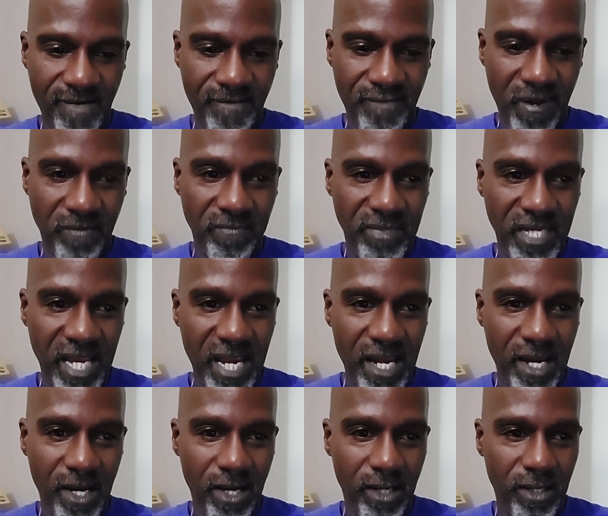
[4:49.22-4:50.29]
from
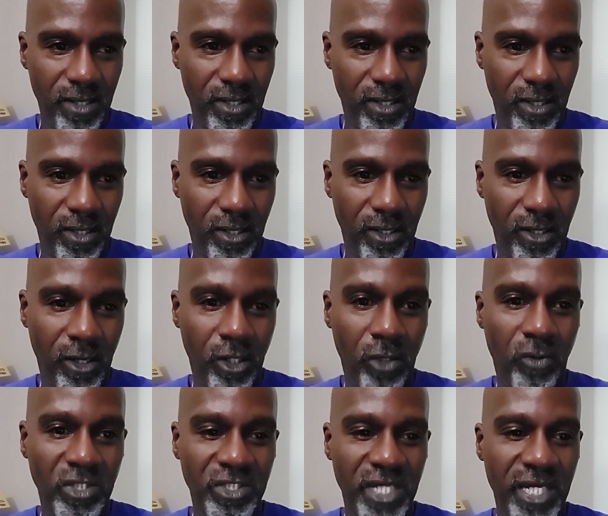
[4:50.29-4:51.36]
there, hold on
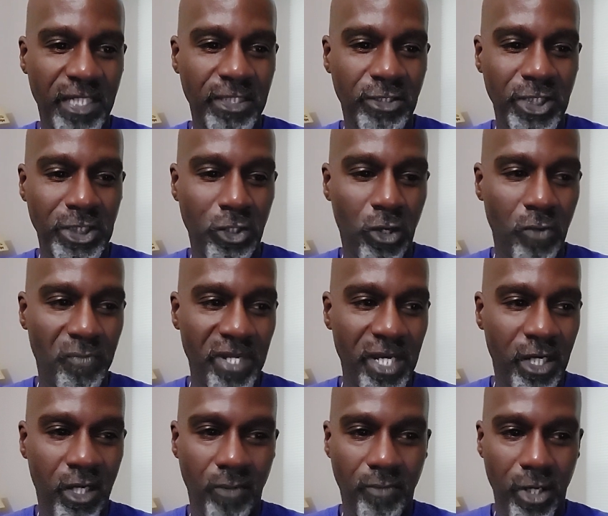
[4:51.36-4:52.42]
one second, it's going to be a
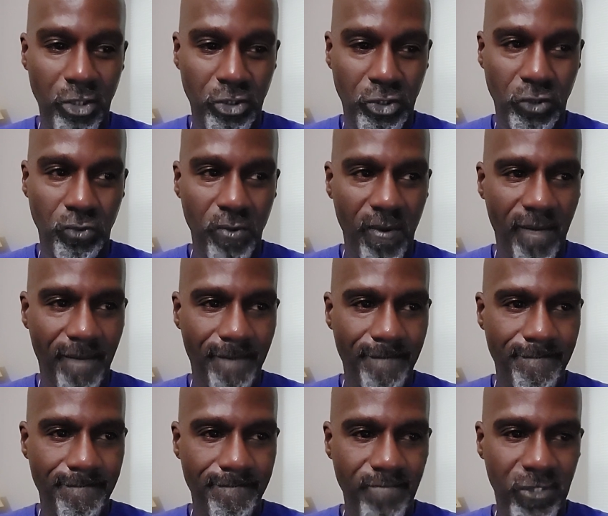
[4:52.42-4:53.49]
commercial.
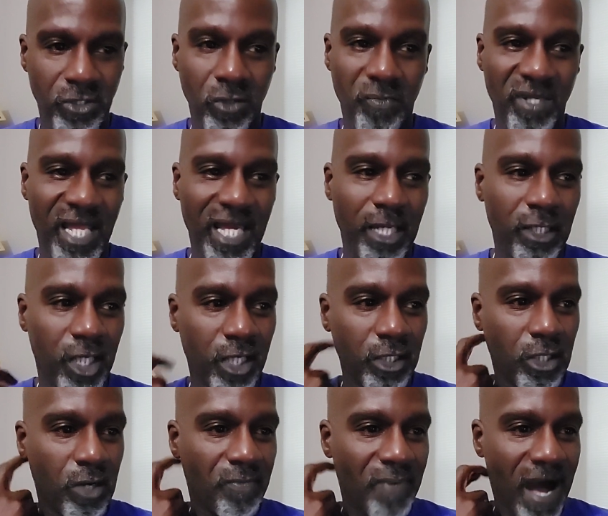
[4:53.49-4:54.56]
It's going to be like a
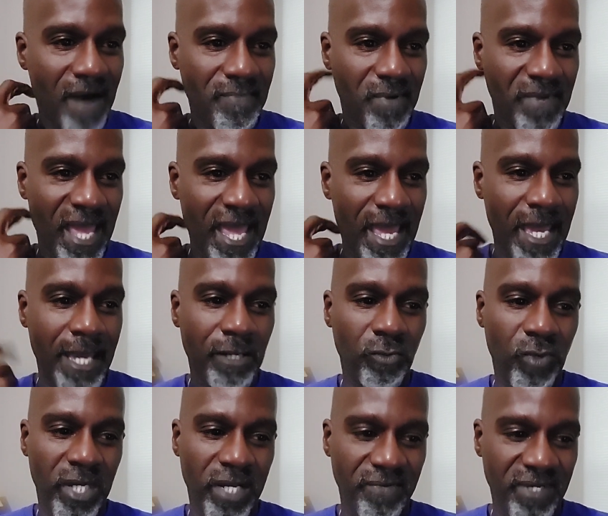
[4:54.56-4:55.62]
little pop-up ad,
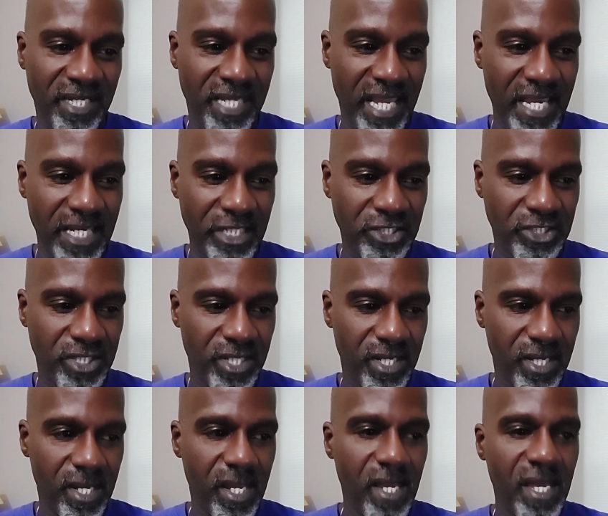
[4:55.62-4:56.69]
whatever the case.
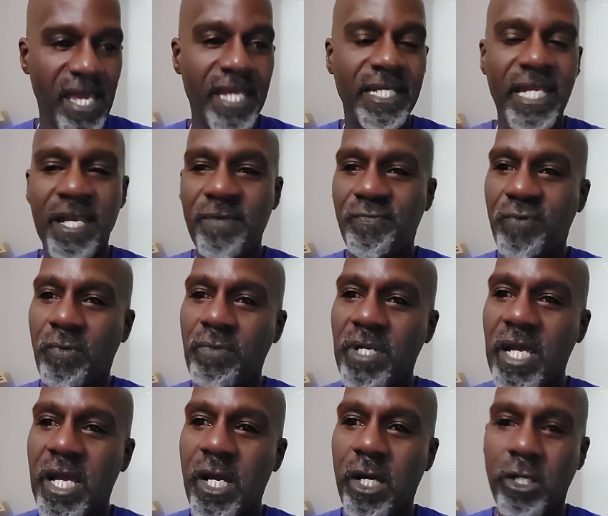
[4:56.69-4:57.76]
And then from
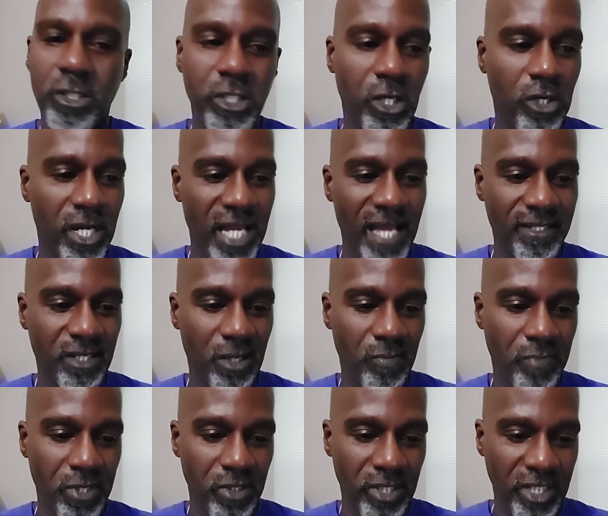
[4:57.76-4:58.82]
there, you're going to have the
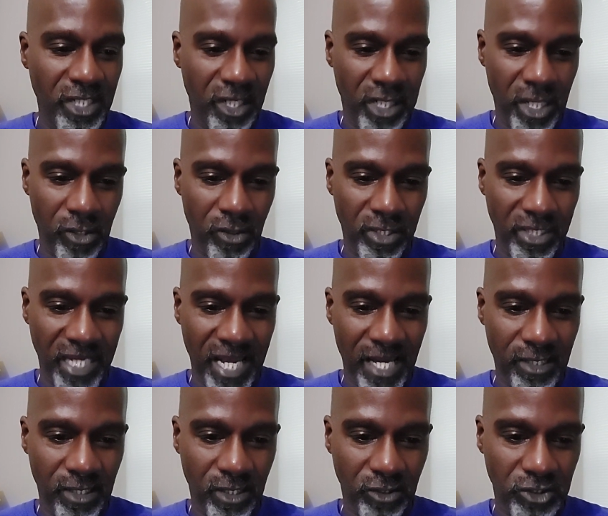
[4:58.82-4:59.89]
ability to click on
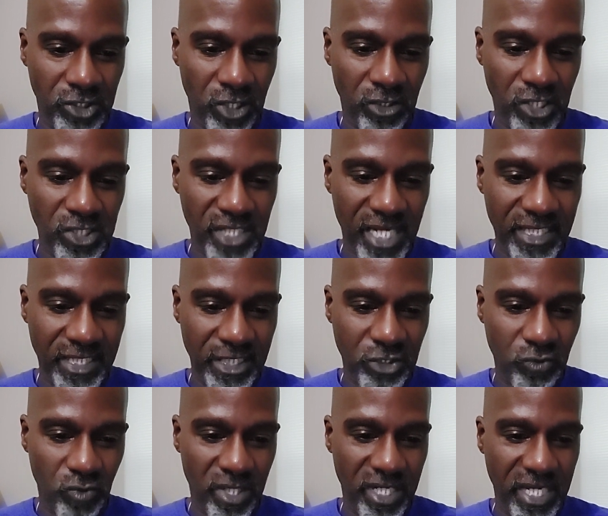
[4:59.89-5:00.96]
download. So it looks like this
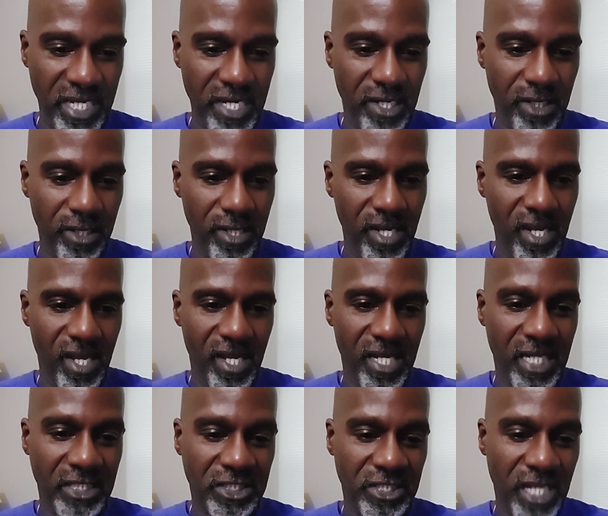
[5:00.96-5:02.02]
one here
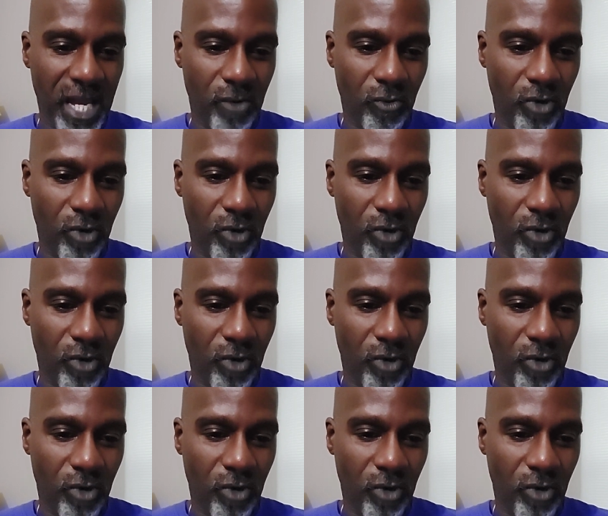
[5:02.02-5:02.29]
it's not